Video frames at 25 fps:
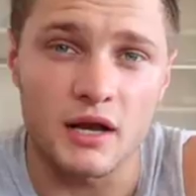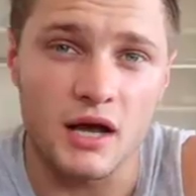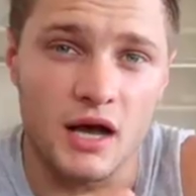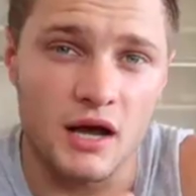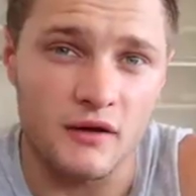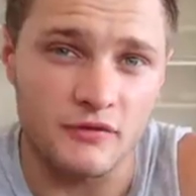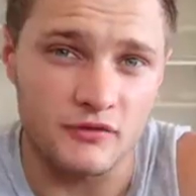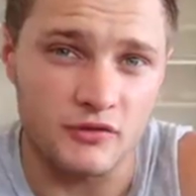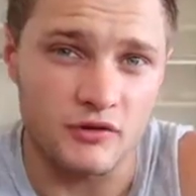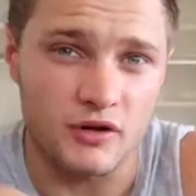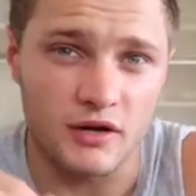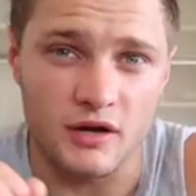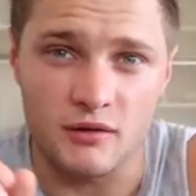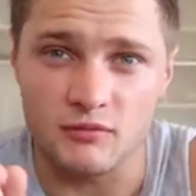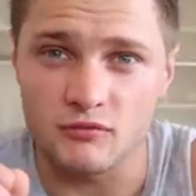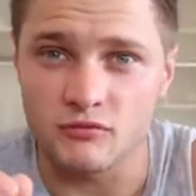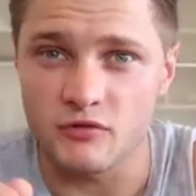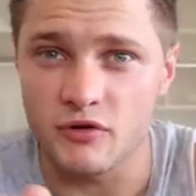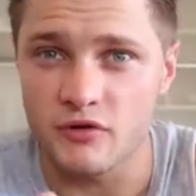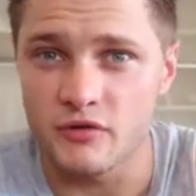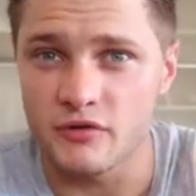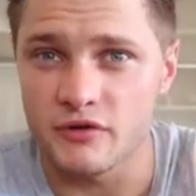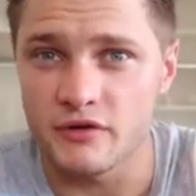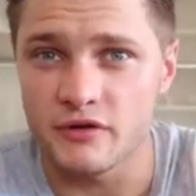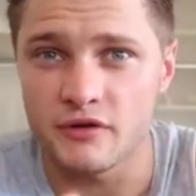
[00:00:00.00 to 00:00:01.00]
After I
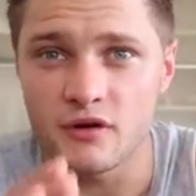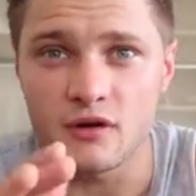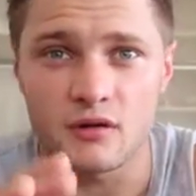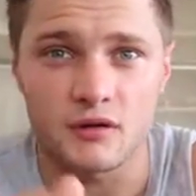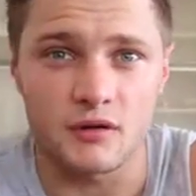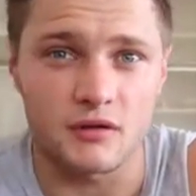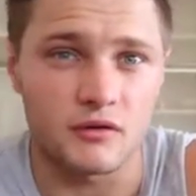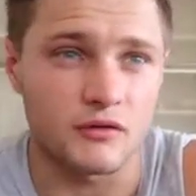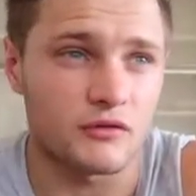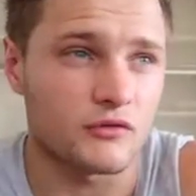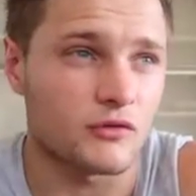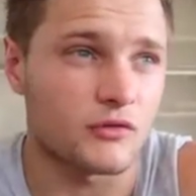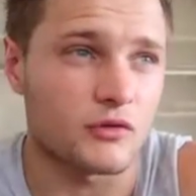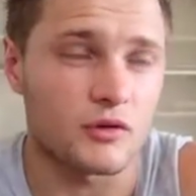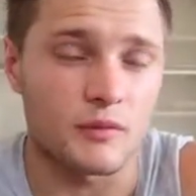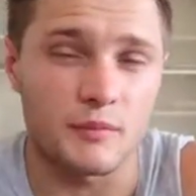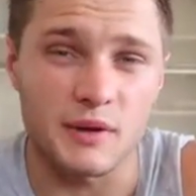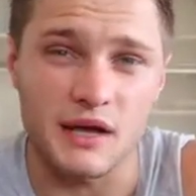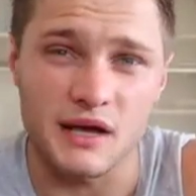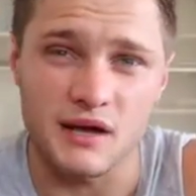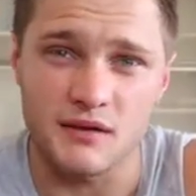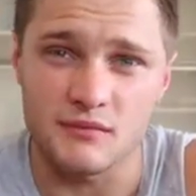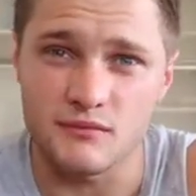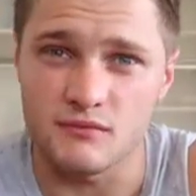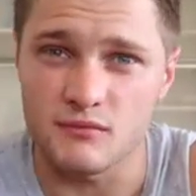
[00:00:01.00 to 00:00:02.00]
upload it, I'm going to talk
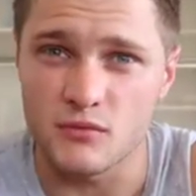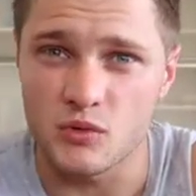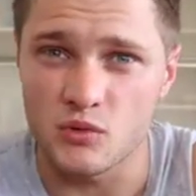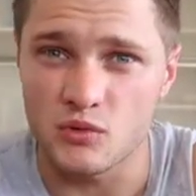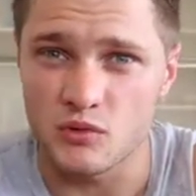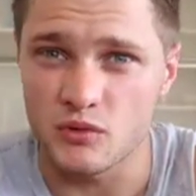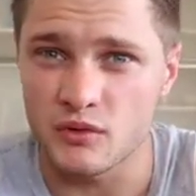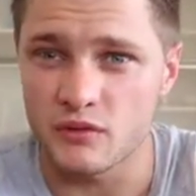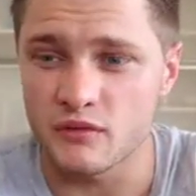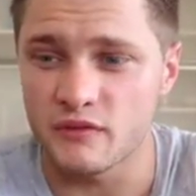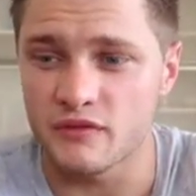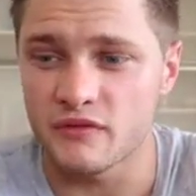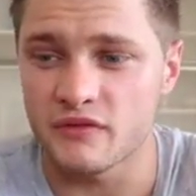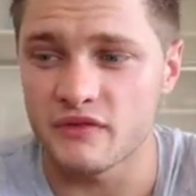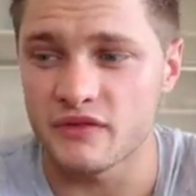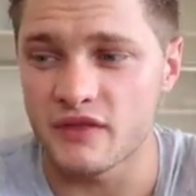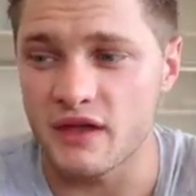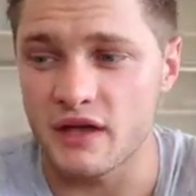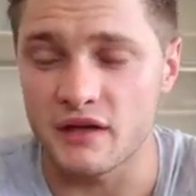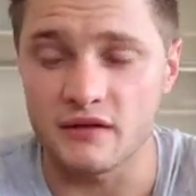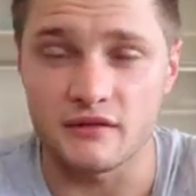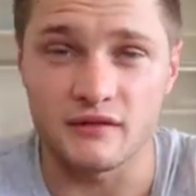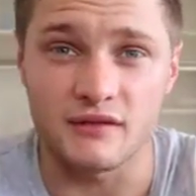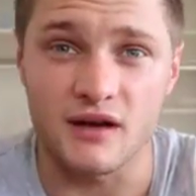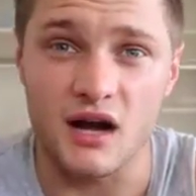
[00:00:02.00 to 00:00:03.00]
about more of
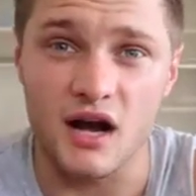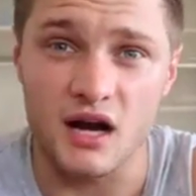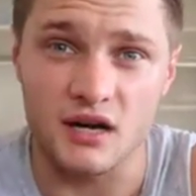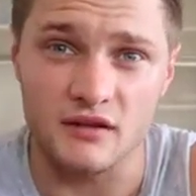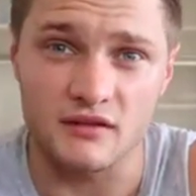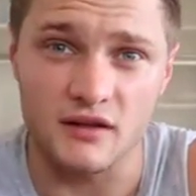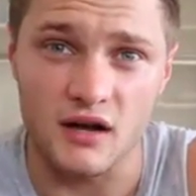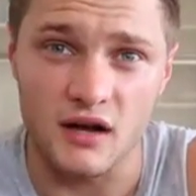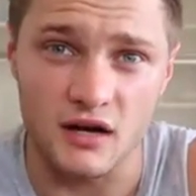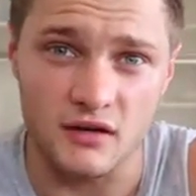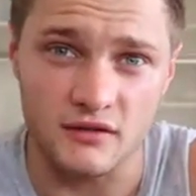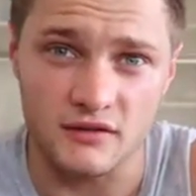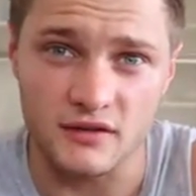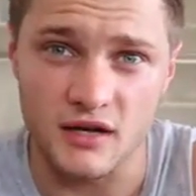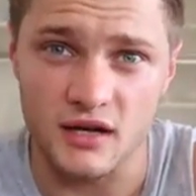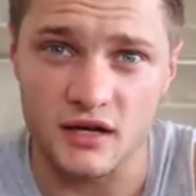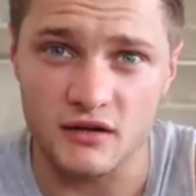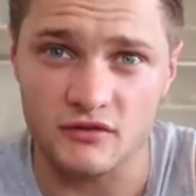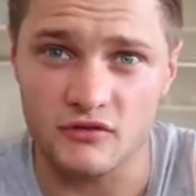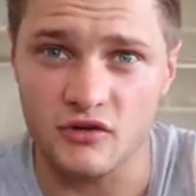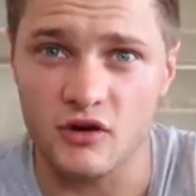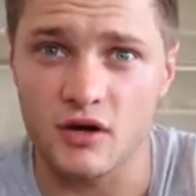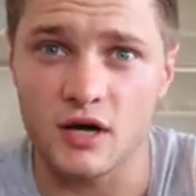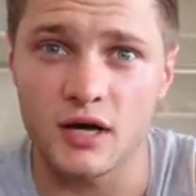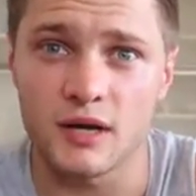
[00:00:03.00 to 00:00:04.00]
that dark
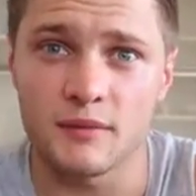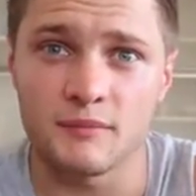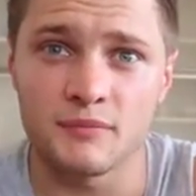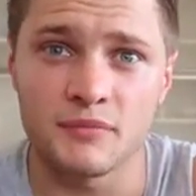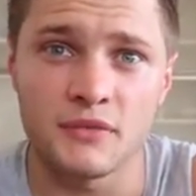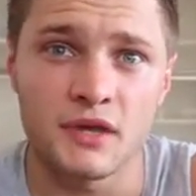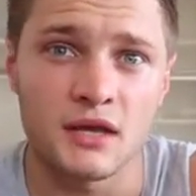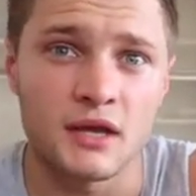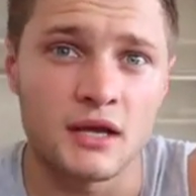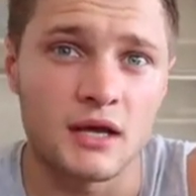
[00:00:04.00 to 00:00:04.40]
time.